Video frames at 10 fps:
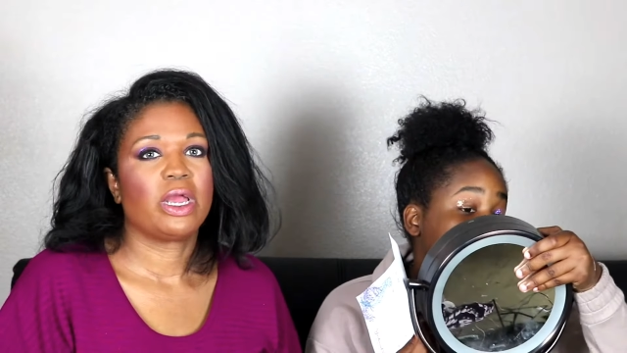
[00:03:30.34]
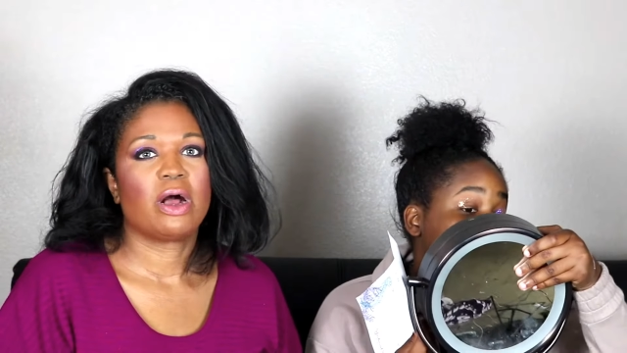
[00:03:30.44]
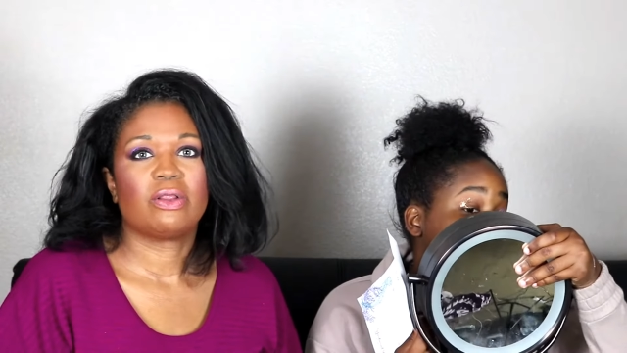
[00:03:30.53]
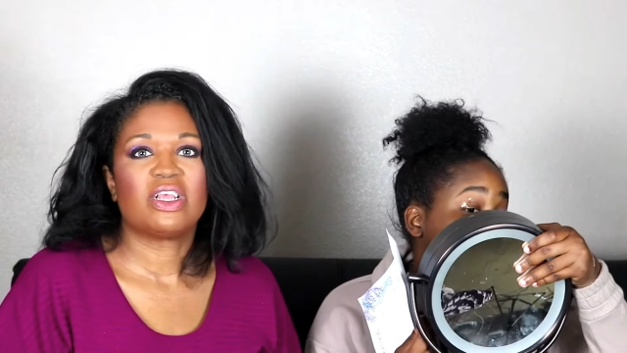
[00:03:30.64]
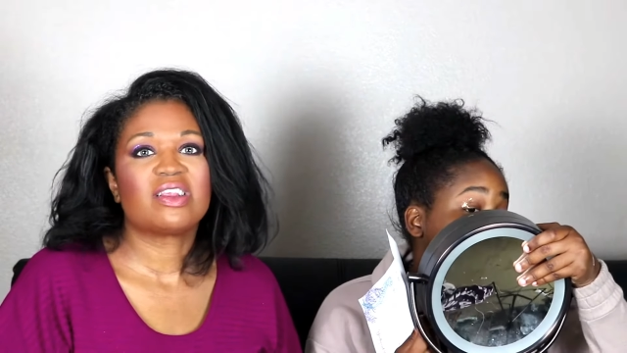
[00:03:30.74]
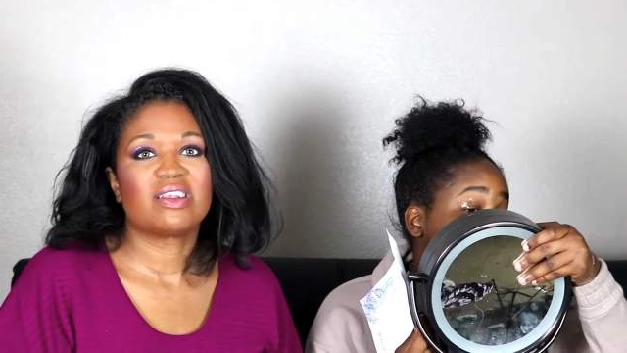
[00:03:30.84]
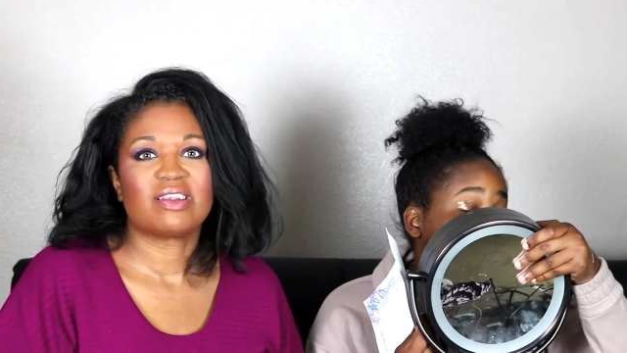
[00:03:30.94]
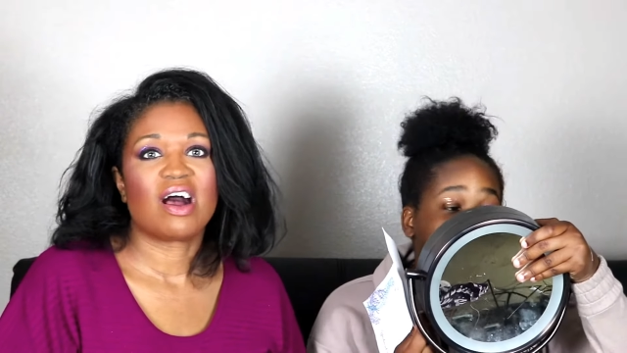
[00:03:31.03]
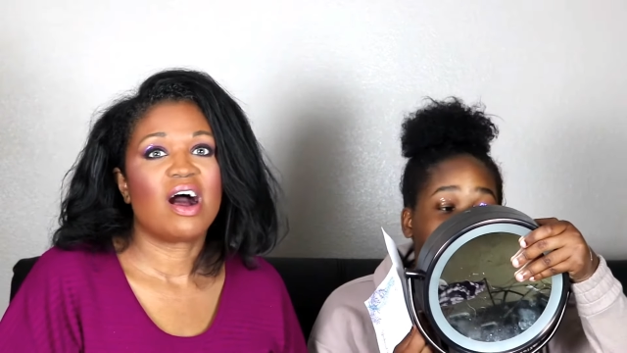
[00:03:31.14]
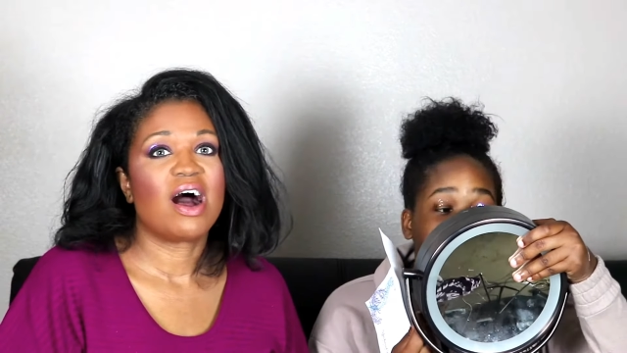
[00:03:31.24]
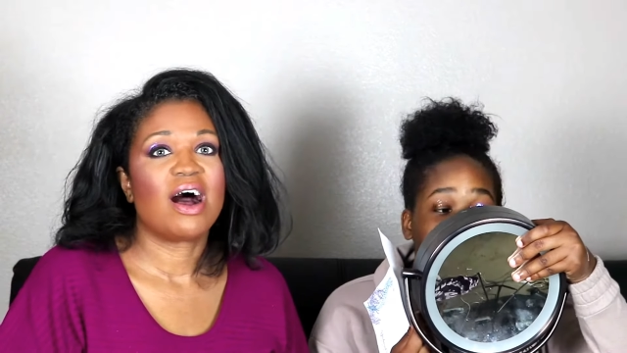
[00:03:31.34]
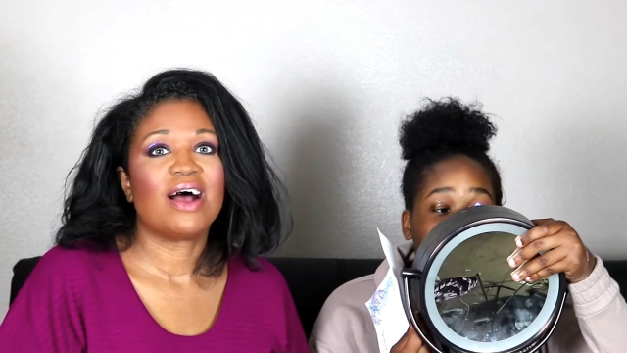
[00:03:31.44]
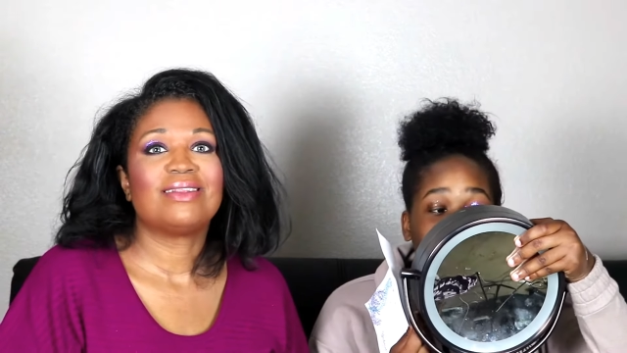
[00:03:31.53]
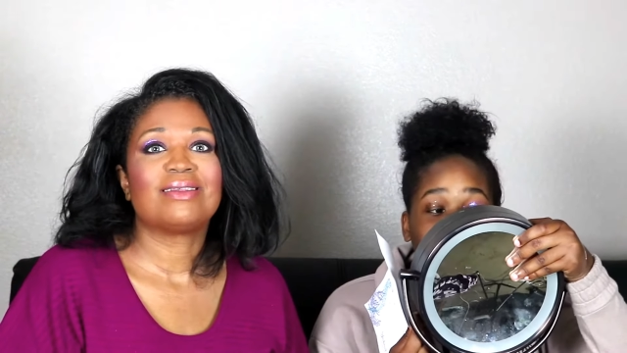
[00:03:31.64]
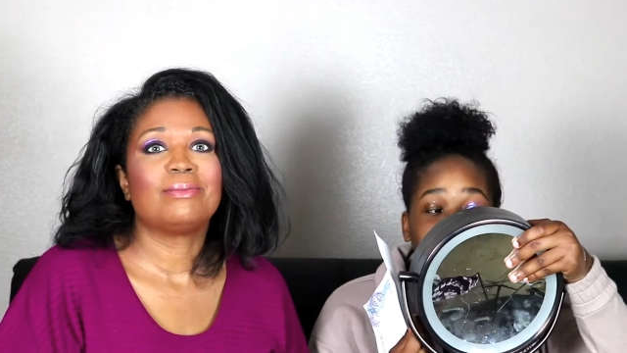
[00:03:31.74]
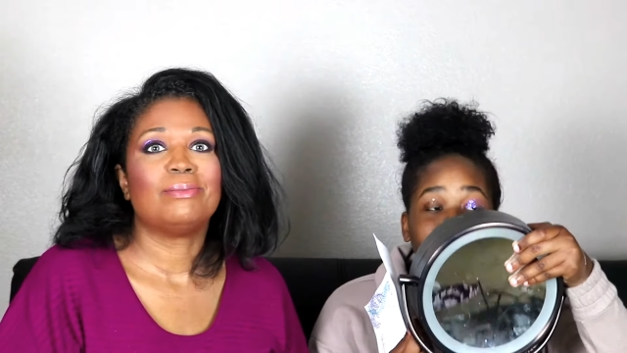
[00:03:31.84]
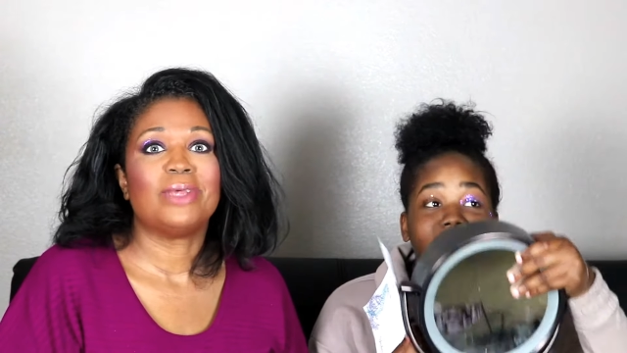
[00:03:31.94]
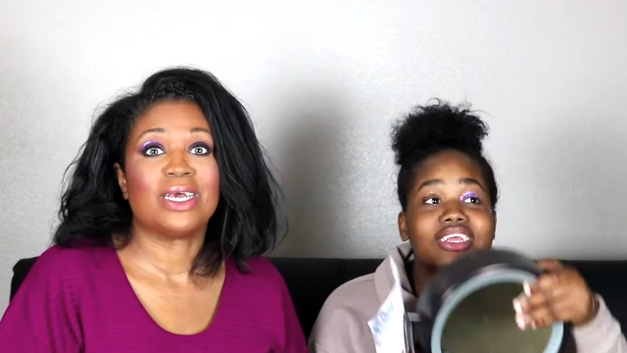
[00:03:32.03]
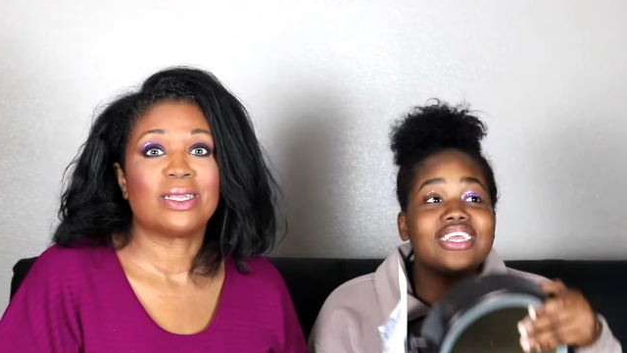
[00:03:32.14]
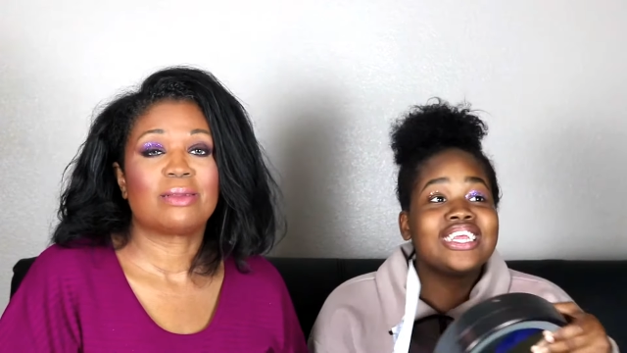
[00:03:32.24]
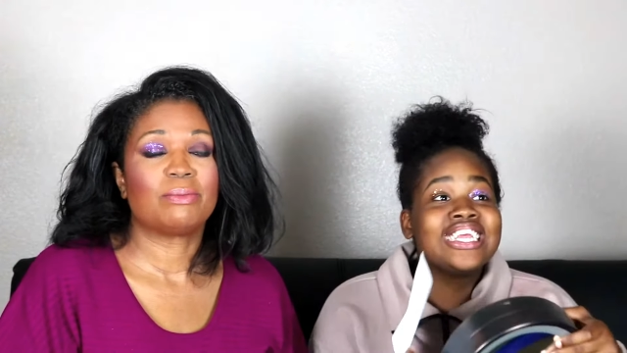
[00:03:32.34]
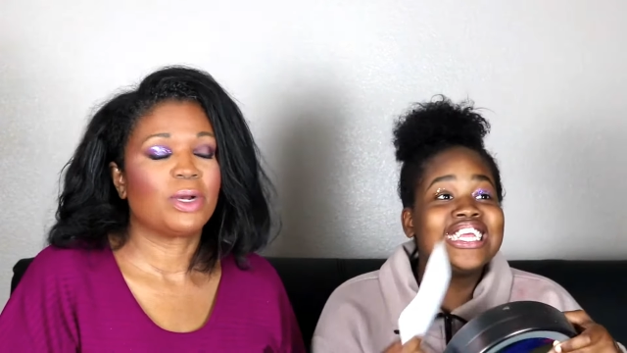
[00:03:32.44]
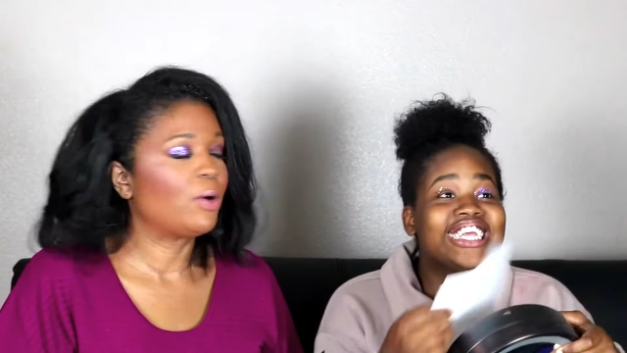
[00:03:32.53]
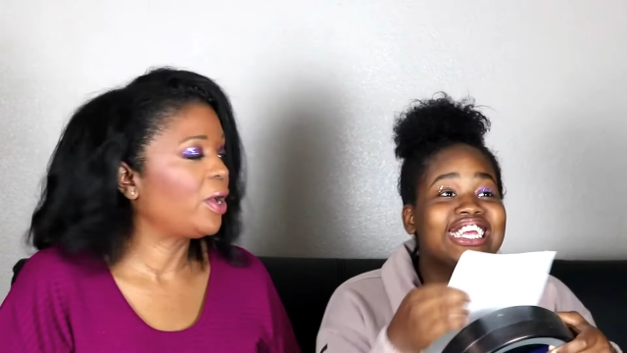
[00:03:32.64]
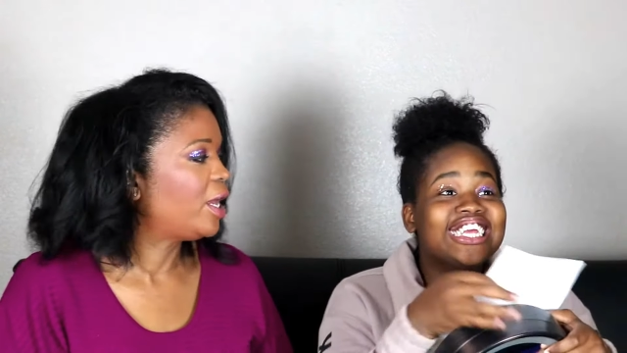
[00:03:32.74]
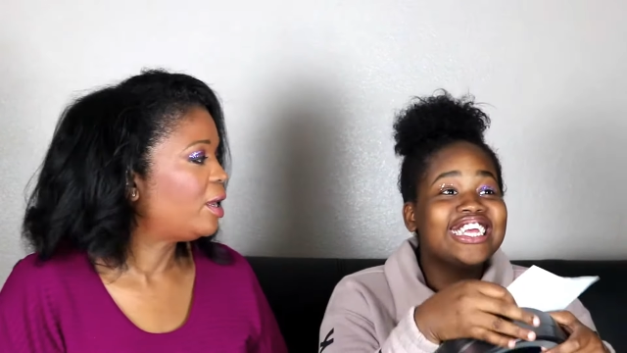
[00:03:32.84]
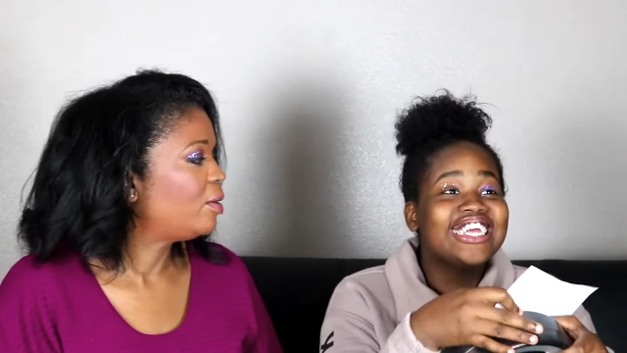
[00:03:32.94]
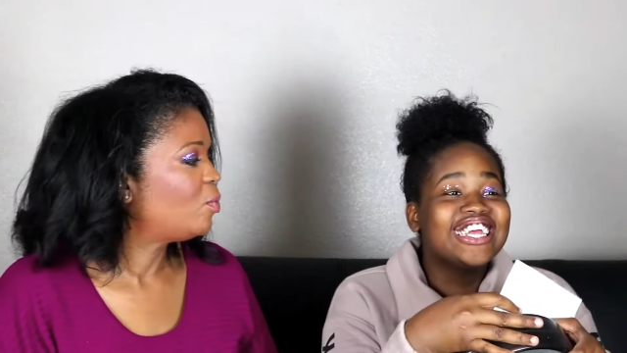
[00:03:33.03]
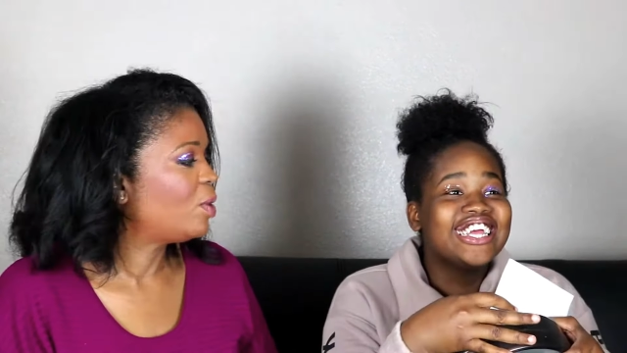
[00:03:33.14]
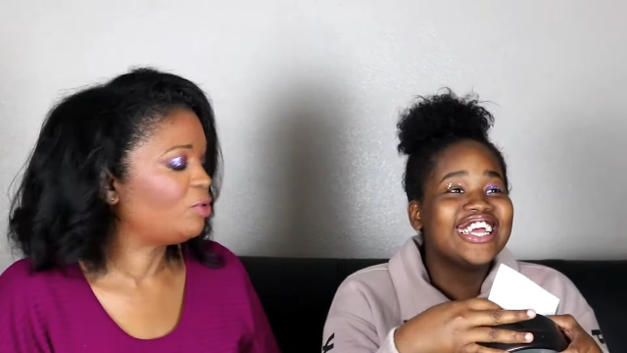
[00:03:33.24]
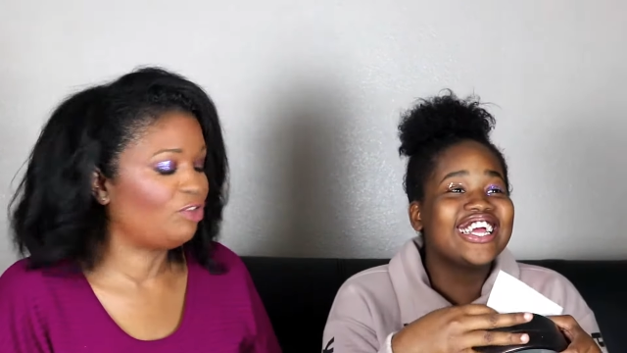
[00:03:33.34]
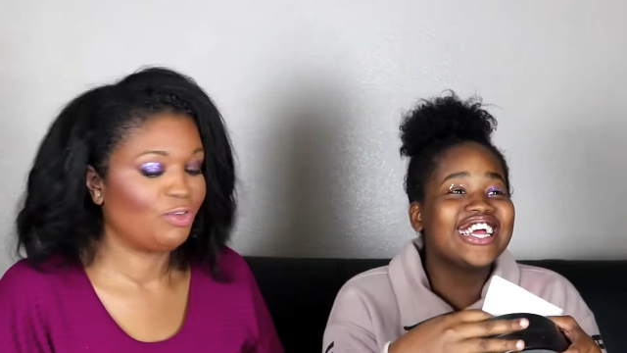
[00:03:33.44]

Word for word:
Speaker 1: y'all, this so, is a hot mess. But go ahead. What was